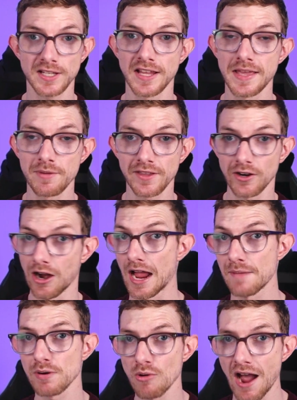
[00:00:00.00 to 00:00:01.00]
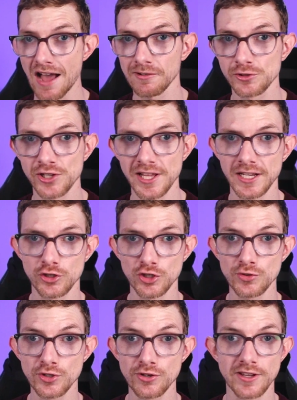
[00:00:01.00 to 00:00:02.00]
claiming they're hypoallergenic
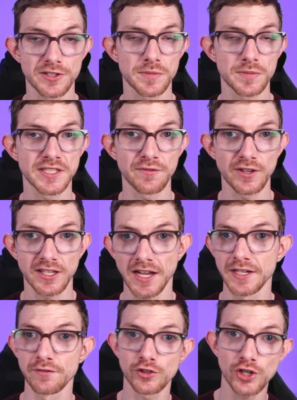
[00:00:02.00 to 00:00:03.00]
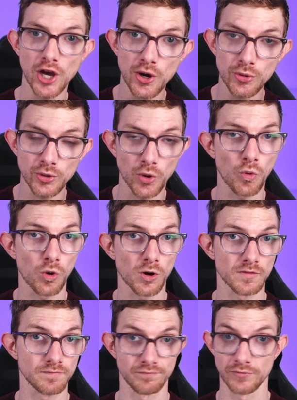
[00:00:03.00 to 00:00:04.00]
due to their specific kind of coat
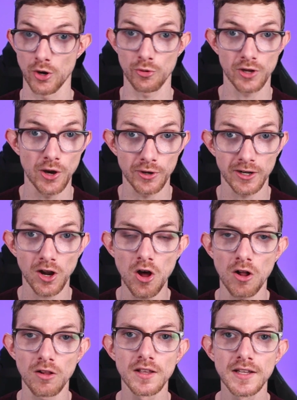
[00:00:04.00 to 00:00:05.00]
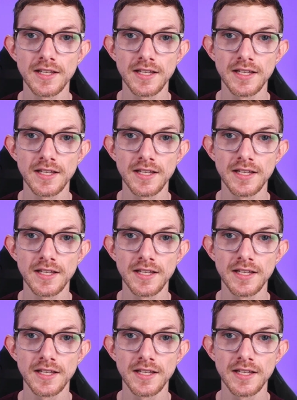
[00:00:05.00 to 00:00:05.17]
or no coat at all.